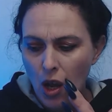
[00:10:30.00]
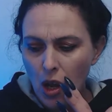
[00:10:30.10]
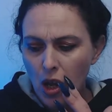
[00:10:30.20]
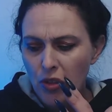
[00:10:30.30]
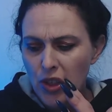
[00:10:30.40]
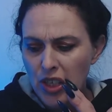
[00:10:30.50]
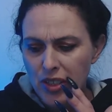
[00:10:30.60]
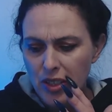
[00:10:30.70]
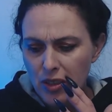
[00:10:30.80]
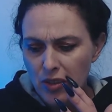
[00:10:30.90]

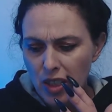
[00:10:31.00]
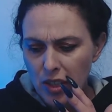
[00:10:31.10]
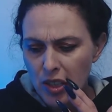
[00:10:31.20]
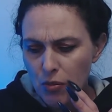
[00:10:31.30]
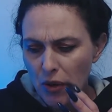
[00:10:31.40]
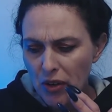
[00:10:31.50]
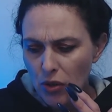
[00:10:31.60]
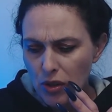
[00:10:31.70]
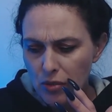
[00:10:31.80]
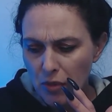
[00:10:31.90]
this is one of
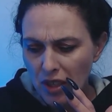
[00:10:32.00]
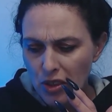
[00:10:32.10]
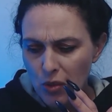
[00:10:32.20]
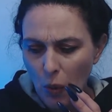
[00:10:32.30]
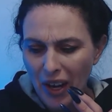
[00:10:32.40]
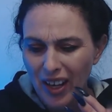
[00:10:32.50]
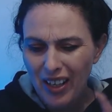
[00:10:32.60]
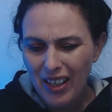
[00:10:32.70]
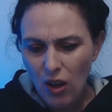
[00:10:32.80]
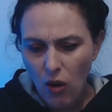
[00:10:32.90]
those months where
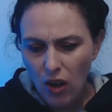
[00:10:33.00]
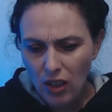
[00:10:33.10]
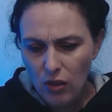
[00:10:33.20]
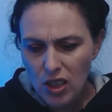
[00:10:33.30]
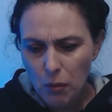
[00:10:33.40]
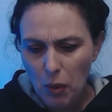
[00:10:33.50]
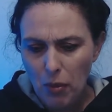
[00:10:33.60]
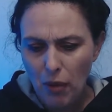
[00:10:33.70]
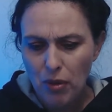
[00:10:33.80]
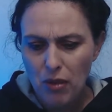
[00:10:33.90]
it kind of looks a bit
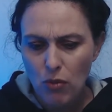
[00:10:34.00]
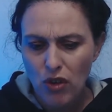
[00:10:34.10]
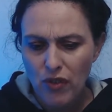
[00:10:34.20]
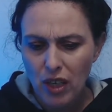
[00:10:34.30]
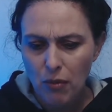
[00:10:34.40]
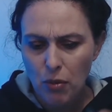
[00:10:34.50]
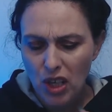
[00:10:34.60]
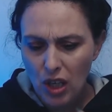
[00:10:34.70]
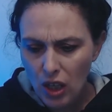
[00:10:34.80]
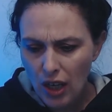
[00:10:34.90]
bumpy moving in, but the
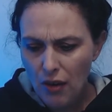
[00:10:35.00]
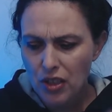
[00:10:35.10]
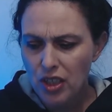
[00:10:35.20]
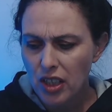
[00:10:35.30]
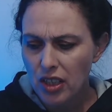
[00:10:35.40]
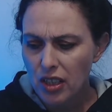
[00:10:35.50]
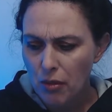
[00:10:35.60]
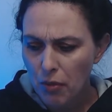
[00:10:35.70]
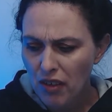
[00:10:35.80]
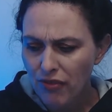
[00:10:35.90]
clarity, the
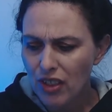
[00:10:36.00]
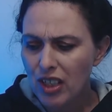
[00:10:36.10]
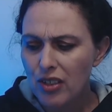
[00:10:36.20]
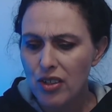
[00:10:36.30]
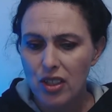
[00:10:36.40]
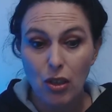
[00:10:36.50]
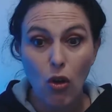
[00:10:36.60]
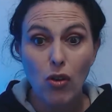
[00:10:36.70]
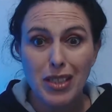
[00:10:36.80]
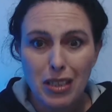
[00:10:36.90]
epiphanies, the
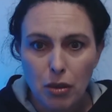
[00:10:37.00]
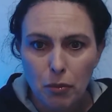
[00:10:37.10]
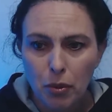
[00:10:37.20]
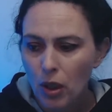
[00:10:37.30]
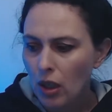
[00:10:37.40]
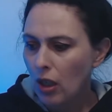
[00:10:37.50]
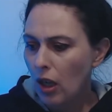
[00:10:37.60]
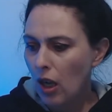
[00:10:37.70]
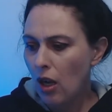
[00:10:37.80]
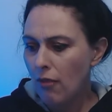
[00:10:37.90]
gossip,
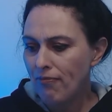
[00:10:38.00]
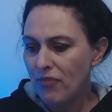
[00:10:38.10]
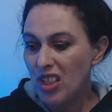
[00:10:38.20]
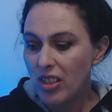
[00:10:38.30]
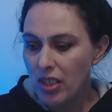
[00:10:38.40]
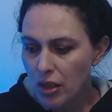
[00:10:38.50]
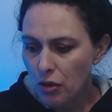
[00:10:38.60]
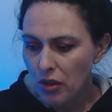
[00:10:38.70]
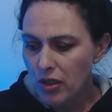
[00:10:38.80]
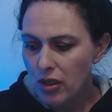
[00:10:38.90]
the
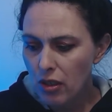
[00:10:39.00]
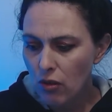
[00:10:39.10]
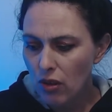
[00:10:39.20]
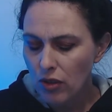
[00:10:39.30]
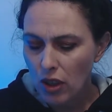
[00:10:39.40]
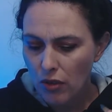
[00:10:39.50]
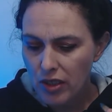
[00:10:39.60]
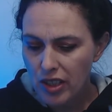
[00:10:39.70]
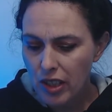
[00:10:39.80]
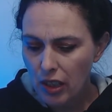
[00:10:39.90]
secrets, there, you know, it's
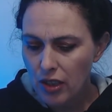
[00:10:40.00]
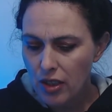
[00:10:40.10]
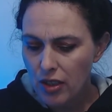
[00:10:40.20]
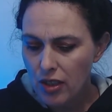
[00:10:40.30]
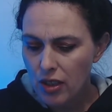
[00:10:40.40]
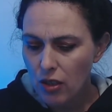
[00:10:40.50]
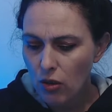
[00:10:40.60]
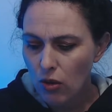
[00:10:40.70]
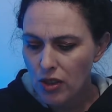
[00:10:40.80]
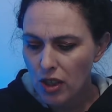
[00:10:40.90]
skeletons in the
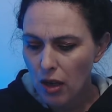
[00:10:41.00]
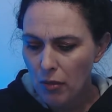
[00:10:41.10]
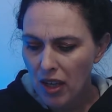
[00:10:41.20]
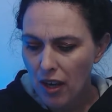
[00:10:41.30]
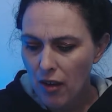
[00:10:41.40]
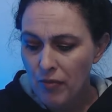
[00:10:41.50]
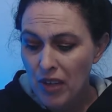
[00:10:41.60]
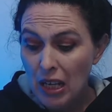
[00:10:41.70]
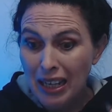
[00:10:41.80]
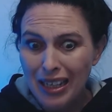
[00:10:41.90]
closet coming out.
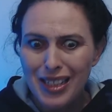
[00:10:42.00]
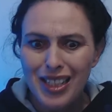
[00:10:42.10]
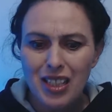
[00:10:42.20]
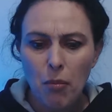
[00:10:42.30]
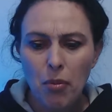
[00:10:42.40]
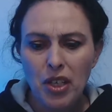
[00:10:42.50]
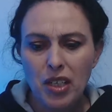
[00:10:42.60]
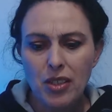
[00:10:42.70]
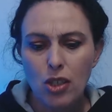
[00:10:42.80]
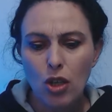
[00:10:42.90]

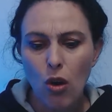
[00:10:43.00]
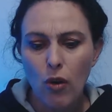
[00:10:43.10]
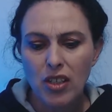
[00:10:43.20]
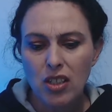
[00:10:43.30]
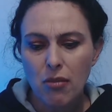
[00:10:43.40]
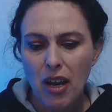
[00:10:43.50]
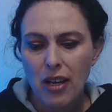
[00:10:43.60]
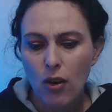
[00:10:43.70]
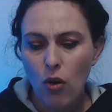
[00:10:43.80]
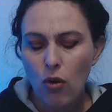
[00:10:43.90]
Somebody's going to
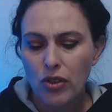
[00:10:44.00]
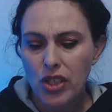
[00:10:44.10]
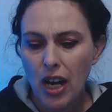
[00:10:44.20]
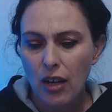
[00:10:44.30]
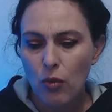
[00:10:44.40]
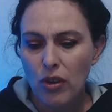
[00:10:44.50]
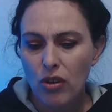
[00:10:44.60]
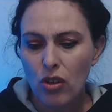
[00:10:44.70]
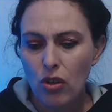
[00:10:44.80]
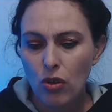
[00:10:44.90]
make contact
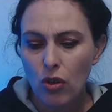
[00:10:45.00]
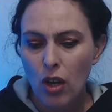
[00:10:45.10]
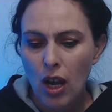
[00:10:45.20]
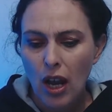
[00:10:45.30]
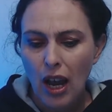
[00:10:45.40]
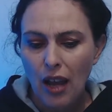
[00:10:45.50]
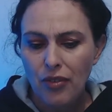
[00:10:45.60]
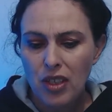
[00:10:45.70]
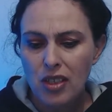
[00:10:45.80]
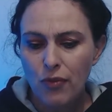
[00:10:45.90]
with you, and
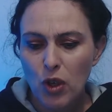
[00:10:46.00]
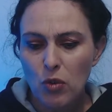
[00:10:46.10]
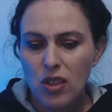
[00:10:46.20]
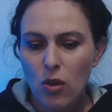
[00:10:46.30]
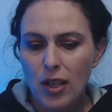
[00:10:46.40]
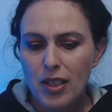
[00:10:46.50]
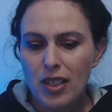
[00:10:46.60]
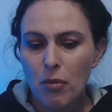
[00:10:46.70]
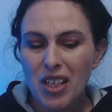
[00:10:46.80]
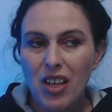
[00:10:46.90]
this feels like
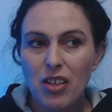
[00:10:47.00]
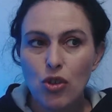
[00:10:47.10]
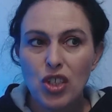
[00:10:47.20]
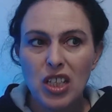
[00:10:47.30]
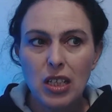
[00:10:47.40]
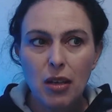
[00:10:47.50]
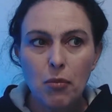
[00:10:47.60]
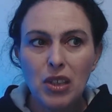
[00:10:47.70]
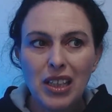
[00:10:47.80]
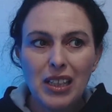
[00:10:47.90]
somebody that you didn't
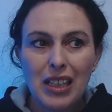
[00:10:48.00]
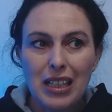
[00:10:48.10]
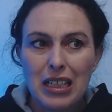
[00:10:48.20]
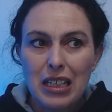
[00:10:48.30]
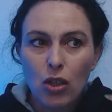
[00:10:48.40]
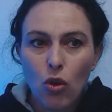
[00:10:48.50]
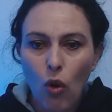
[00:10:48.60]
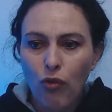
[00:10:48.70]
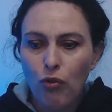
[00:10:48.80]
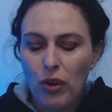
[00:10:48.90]
completely kick it
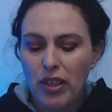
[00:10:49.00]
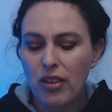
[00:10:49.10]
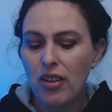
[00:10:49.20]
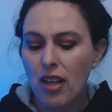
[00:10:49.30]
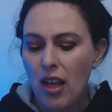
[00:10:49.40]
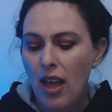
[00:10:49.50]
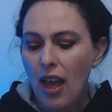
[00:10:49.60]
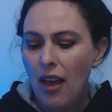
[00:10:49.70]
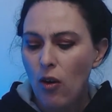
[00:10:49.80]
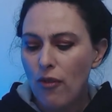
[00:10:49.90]
off with,
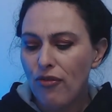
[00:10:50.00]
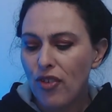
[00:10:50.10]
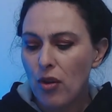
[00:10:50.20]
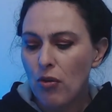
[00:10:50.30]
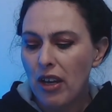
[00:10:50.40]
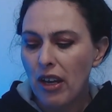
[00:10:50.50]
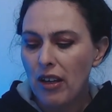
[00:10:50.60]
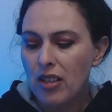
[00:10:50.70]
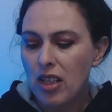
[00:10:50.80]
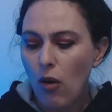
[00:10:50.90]
and I feel they're
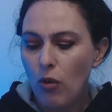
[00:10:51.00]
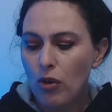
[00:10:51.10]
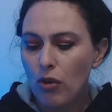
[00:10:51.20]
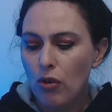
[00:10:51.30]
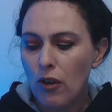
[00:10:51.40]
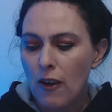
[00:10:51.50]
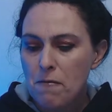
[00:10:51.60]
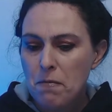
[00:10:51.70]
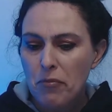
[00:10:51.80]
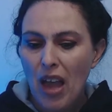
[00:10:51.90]
going to tell you
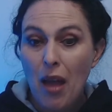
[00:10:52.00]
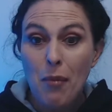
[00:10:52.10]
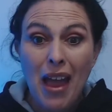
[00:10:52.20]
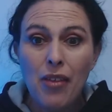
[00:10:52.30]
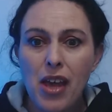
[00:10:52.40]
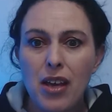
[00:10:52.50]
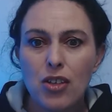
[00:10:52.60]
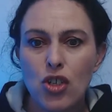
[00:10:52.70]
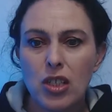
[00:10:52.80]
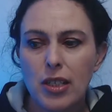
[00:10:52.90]
how they
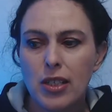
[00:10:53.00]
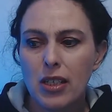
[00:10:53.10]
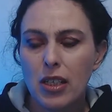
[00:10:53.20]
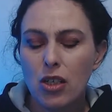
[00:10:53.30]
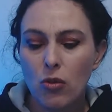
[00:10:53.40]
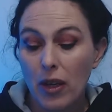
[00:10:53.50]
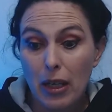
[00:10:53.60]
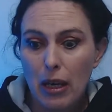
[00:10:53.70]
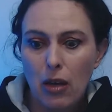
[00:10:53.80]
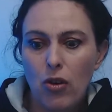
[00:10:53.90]
actually see you. And
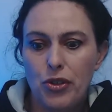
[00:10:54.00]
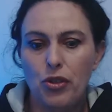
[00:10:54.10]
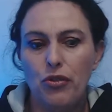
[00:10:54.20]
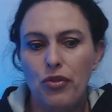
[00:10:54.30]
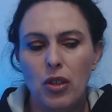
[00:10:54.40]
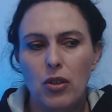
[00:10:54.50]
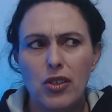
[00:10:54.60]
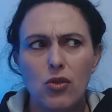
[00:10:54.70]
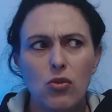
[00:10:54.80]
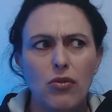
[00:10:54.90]
again, I do feel it's
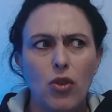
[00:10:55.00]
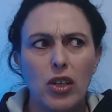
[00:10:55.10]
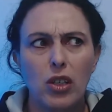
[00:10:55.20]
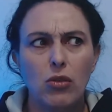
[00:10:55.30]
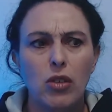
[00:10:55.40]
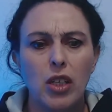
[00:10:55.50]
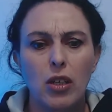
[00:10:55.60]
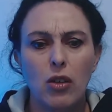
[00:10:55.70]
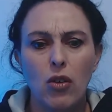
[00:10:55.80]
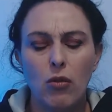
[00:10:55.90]
sort of like you're looking at
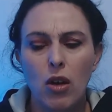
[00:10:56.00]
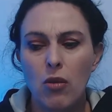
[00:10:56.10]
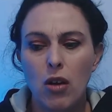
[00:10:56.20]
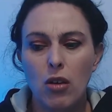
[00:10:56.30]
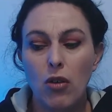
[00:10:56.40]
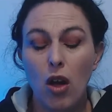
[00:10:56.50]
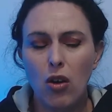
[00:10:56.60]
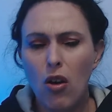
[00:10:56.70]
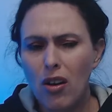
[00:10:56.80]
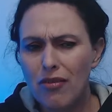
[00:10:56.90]
it going, wow, I
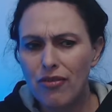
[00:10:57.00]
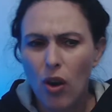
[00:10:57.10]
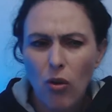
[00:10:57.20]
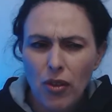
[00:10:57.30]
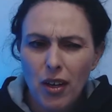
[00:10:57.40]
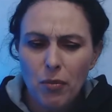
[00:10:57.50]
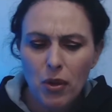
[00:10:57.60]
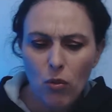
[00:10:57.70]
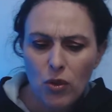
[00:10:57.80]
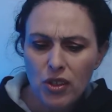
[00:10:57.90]
kind of felt that, but
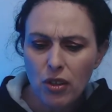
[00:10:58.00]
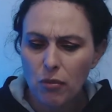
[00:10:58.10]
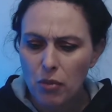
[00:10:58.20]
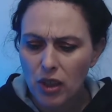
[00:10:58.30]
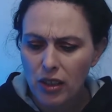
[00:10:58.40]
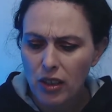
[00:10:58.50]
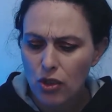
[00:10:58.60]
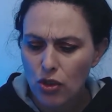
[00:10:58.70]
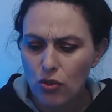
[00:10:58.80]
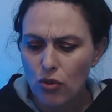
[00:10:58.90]
I wasn't completely
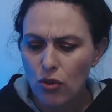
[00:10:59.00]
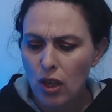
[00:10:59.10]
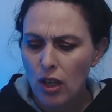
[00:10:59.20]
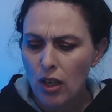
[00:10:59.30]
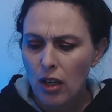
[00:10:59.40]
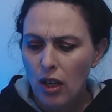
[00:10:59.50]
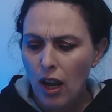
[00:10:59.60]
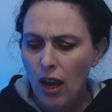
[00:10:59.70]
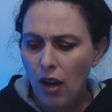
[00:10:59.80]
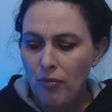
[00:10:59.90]
sure.
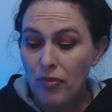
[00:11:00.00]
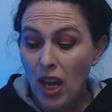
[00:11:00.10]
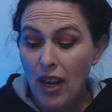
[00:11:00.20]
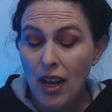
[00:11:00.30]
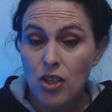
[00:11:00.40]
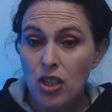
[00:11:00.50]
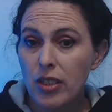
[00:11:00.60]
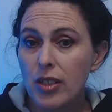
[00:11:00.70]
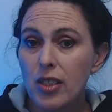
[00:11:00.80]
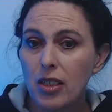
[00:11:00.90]
They actually
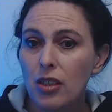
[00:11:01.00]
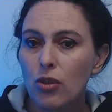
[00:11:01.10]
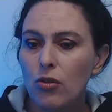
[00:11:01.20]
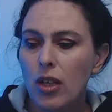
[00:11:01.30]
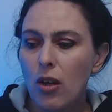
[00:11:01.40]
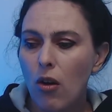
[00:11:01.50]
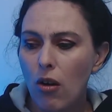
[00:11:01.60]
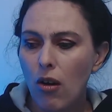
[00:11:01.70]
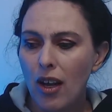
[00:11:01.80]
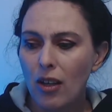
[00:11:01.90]
see you in a higher